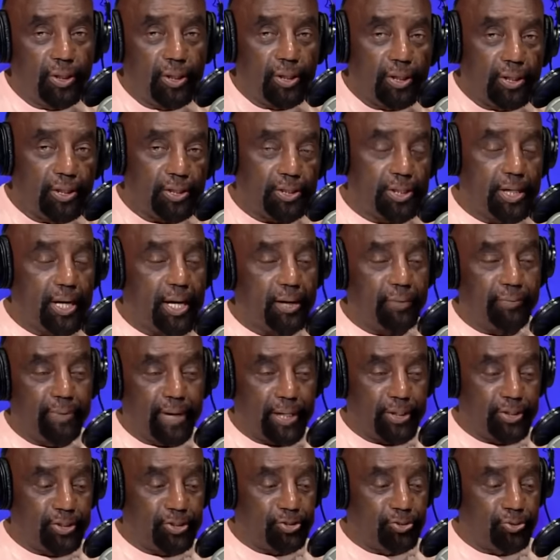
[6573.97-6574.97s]
It's not
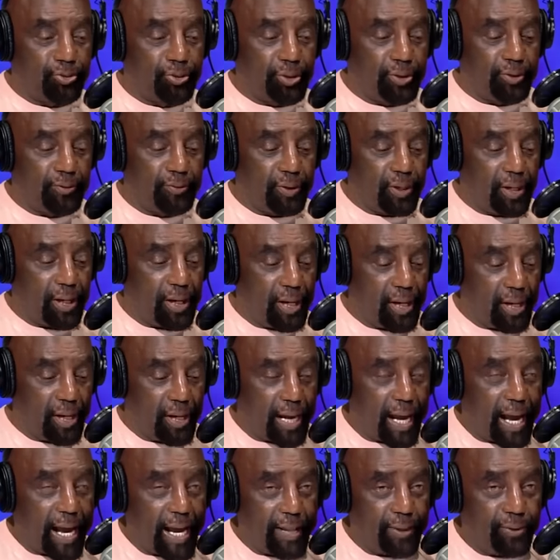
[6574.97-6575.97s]
about the daughter,
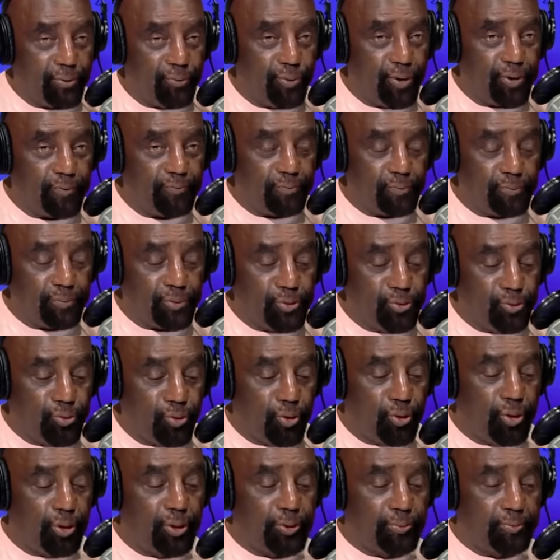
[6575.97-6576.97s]
either way from you
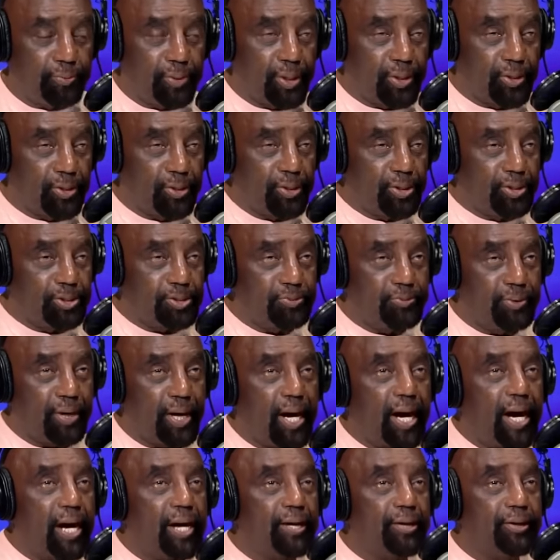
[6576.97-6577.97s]
or the mother. It's
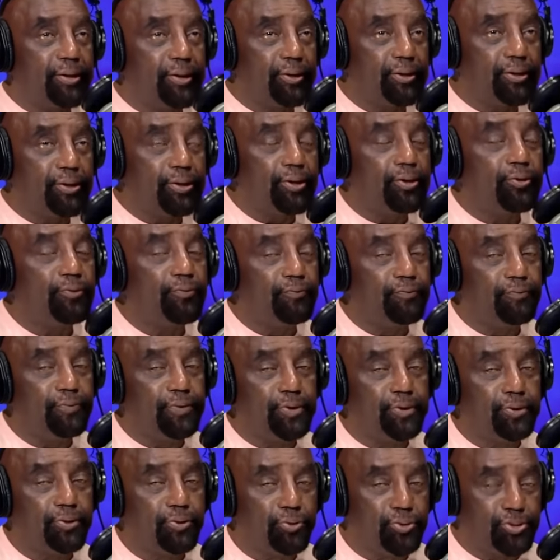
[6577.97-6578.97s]
about how you
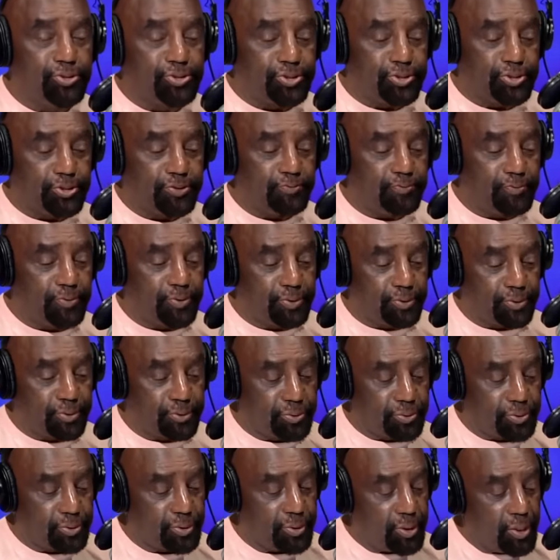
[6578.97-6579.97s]
feel or she feel.
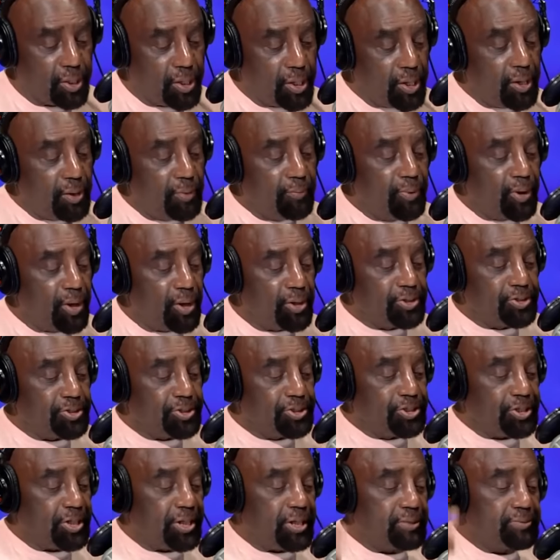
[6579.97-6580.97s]
But
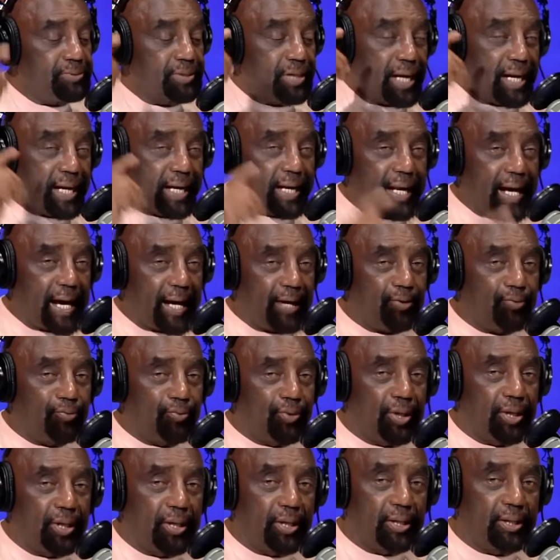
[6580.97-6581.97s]
James, I got to
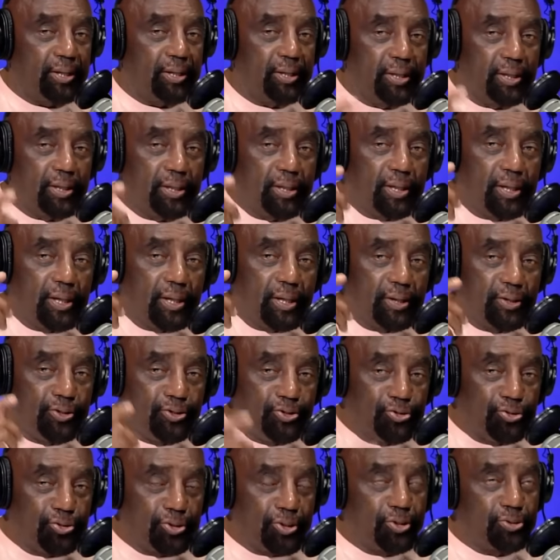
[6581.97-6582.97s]
run.
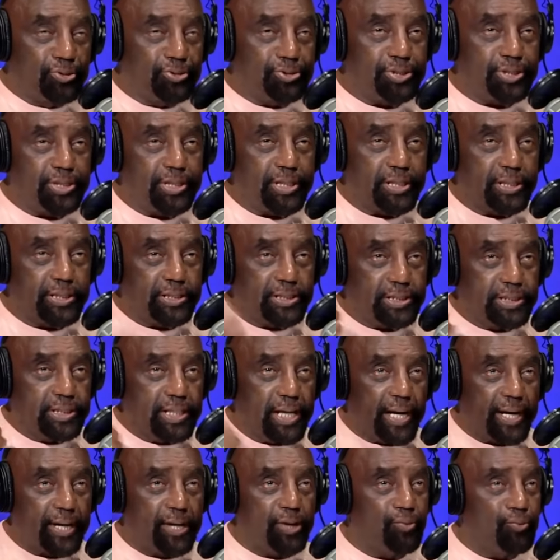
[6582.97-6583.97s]
Do those things.
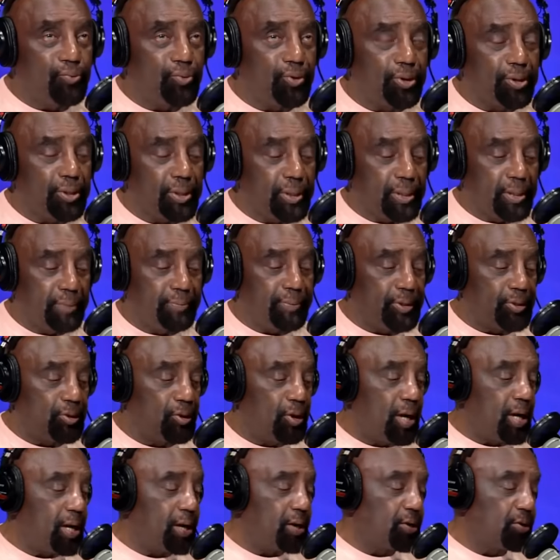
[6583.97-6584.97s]
See how they work and let me
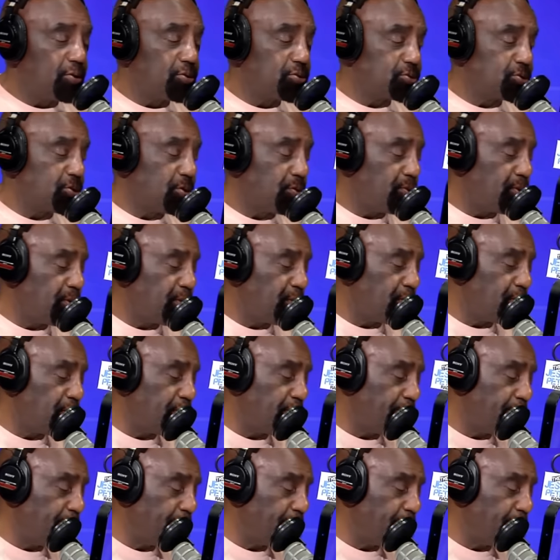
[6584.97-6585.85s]
know how it goes, all right?